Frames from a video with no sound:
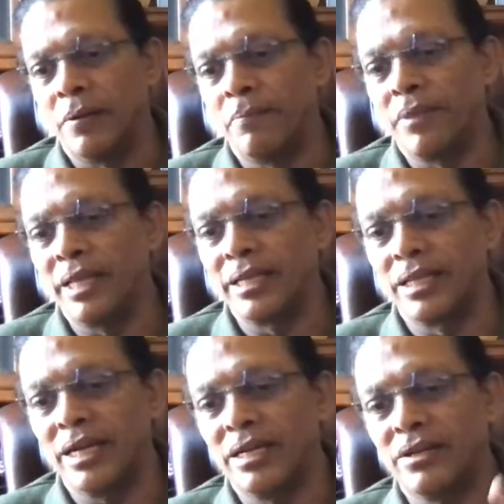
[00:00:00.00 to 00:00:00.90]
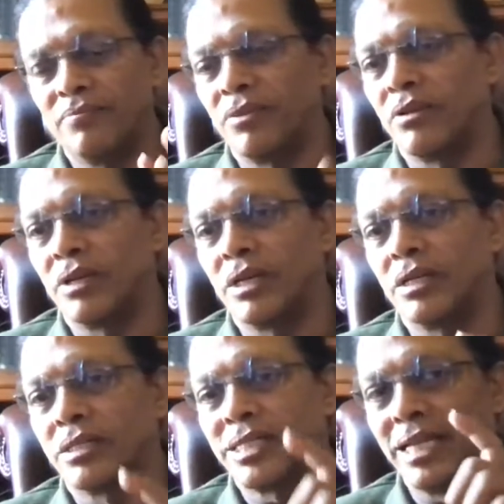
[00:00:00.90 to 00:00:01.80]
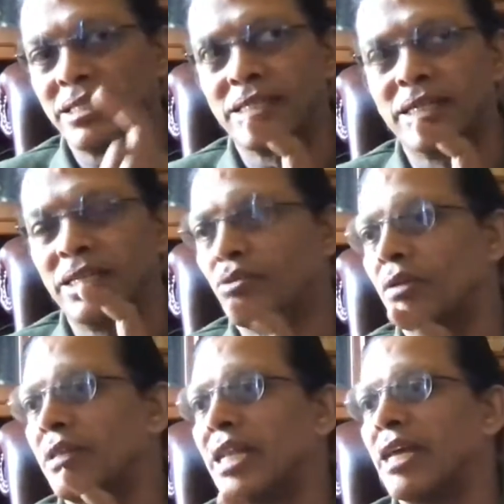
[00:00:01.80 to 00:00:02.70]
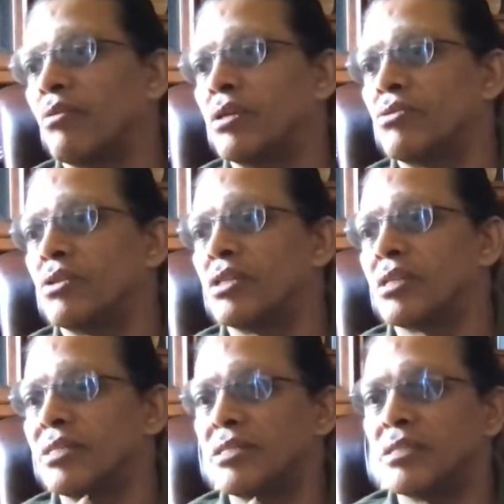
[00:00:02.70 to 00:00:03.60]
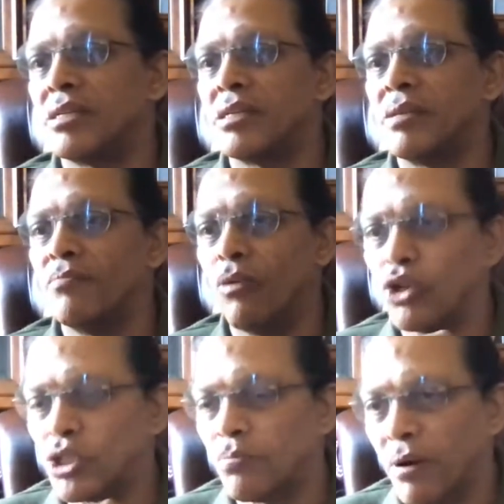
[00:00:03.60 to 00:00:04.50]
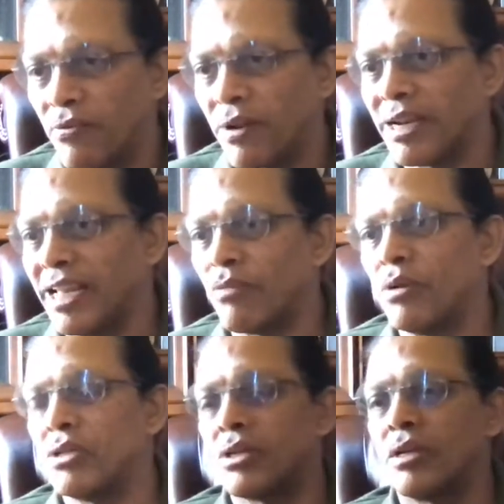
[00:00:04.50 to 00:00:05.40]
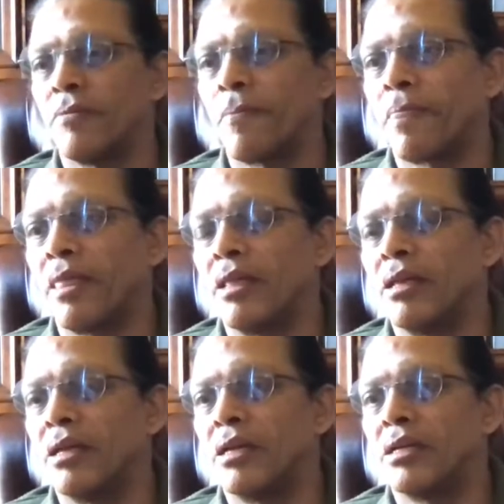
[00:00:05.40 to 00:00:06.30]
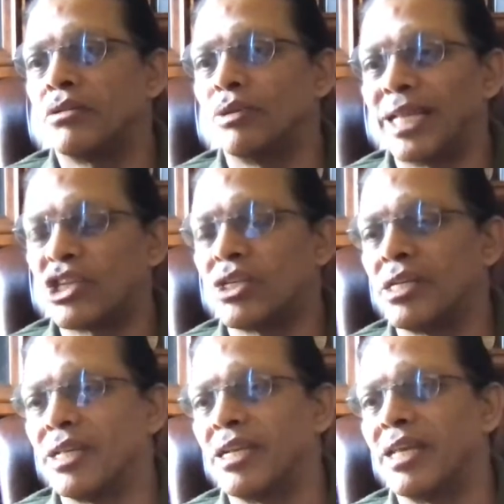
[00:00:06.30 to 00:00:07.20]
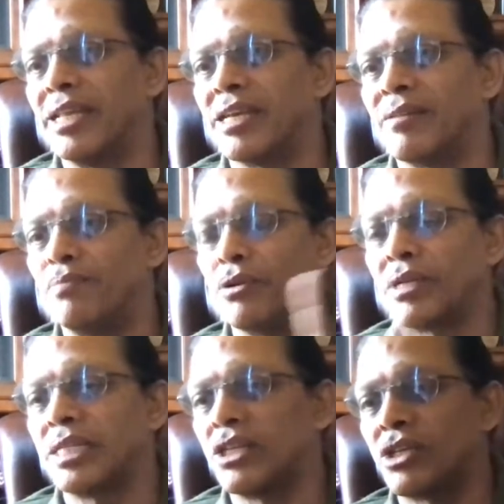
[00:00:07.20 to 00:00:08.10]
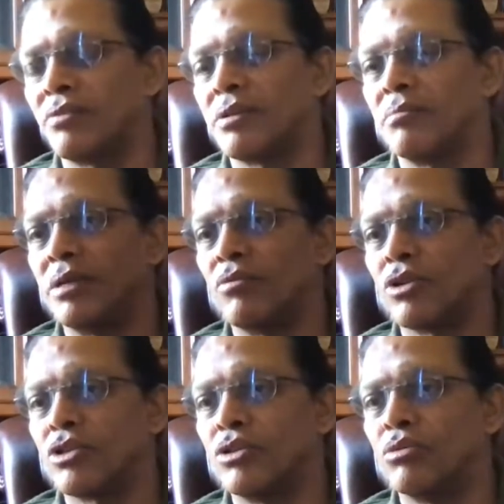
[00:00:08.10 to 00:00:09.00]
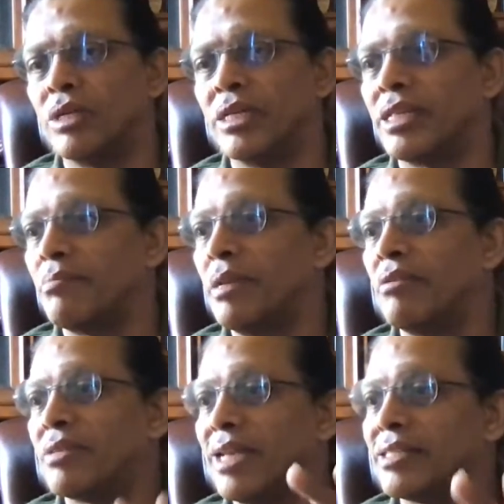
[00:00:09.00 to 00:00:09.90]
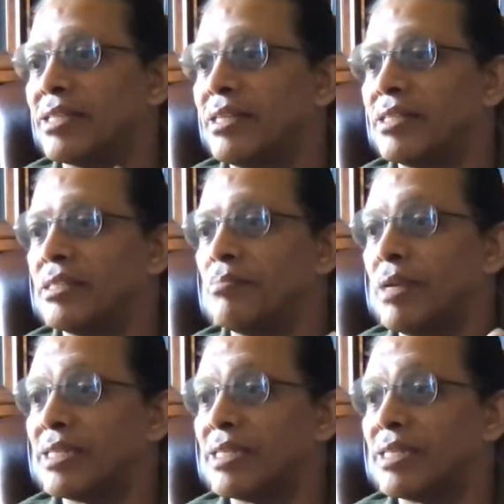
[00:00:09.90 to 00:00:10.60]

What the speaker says: In that, Sanskrit is one of the language which is considered the most perfect language, to an extent that any computerization, if somebody wants to do it, they believe Sanskrit is the base